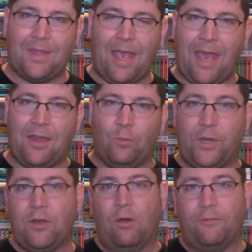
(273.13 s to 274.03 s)
And
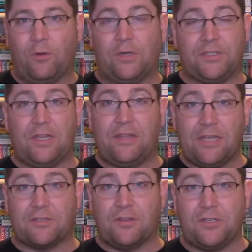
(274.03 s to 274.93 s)
we know, of course, that
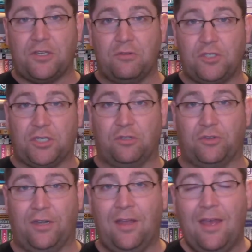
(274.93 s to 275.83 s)
these are the two
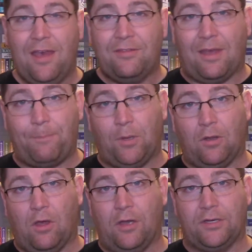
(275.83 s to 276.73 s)
children that
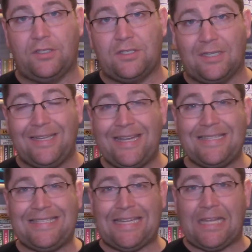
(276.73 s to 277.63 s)
belonged to
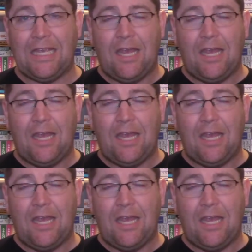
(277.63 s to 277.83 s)
Lacie.